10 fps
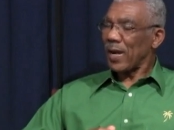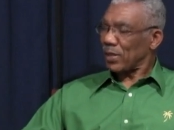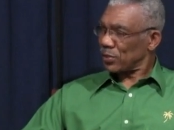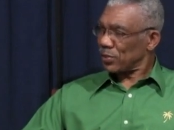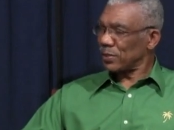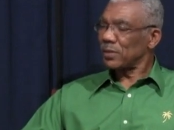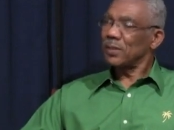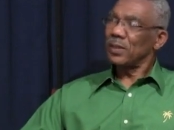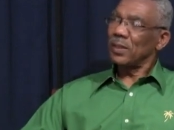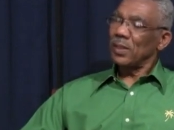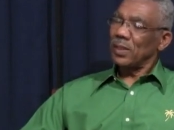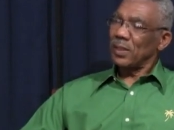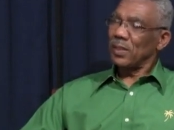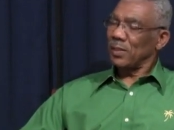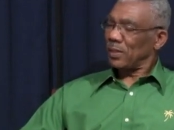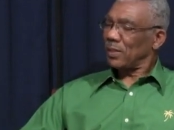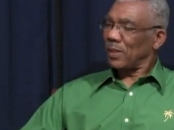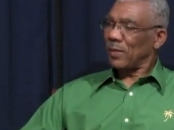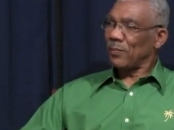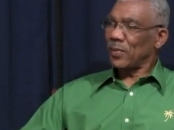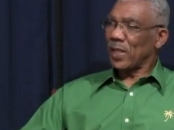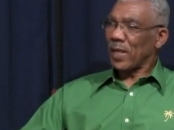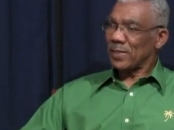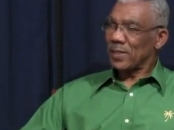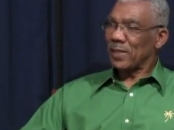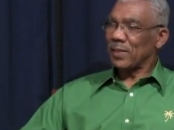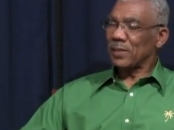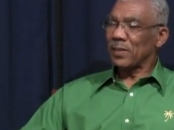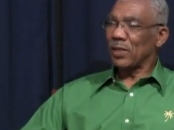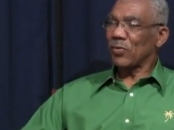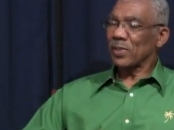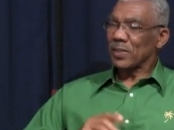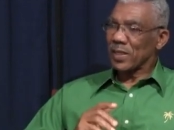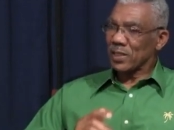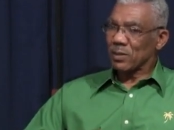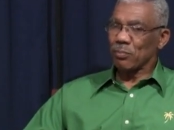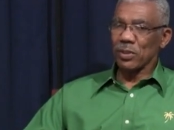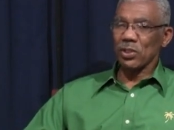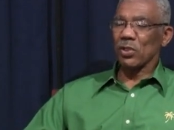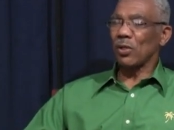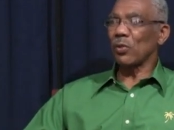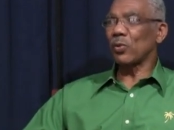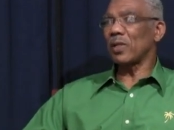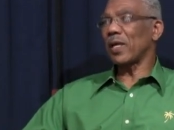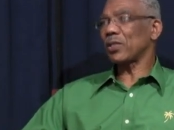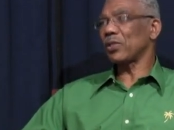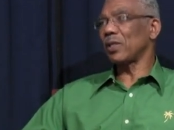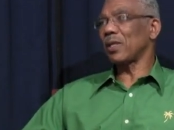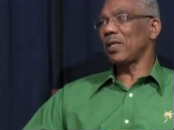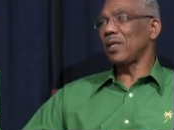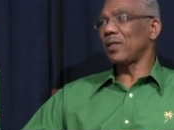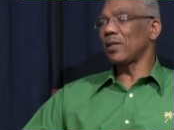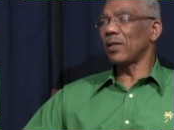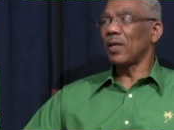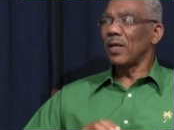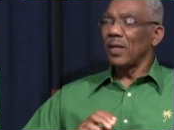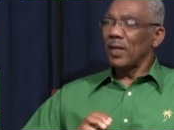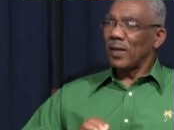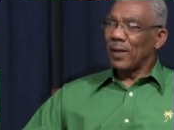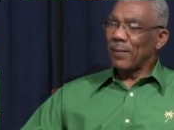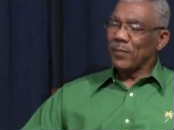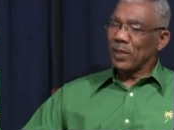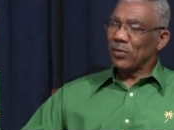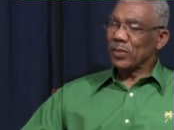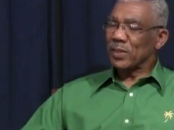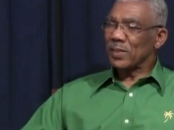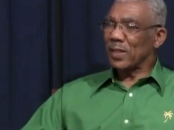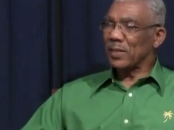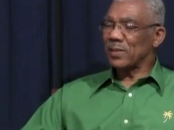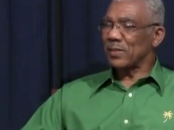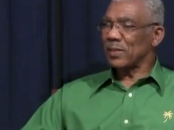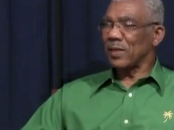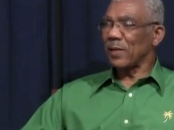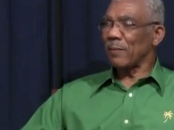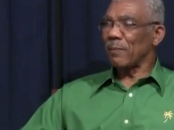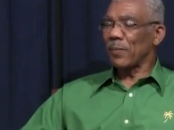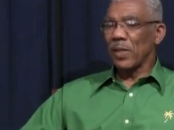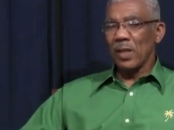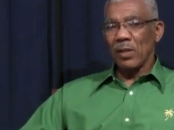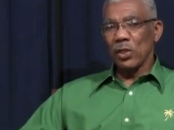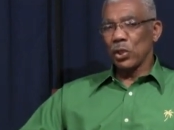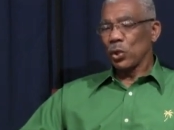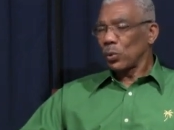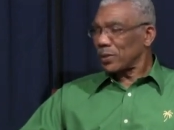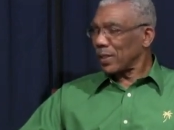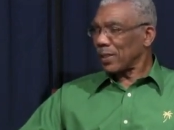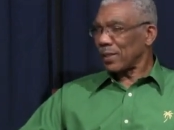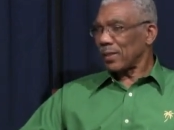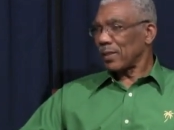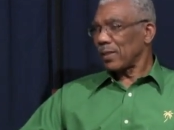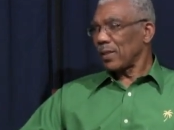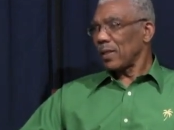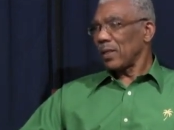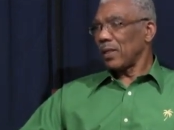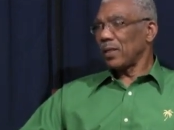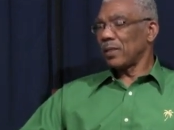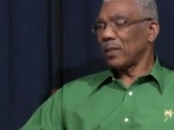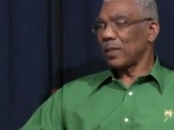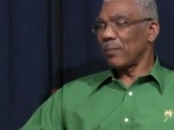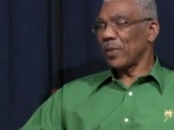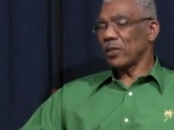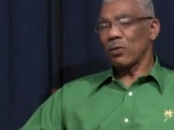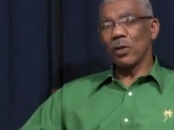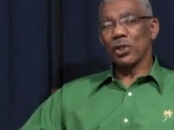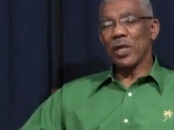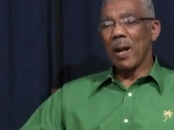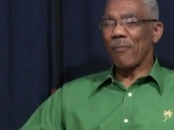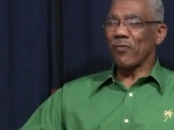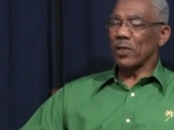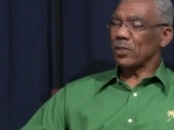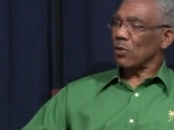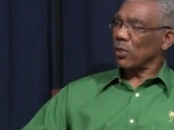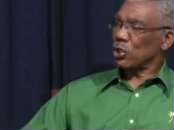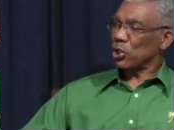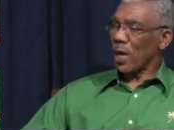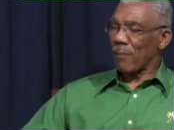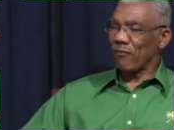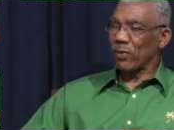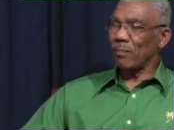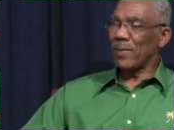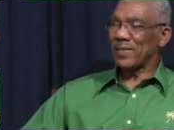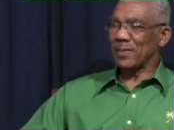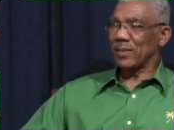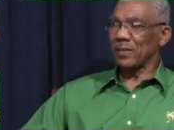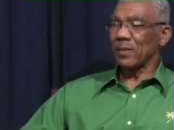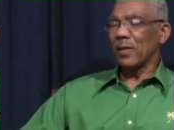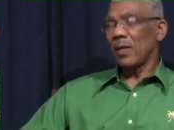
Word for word: action in um, Nyasaland. He criticized the British colonial action in Kenya. Um, he criticized um, the shooting in a place called Sharpeville. It's called the Sharpeville Massacre,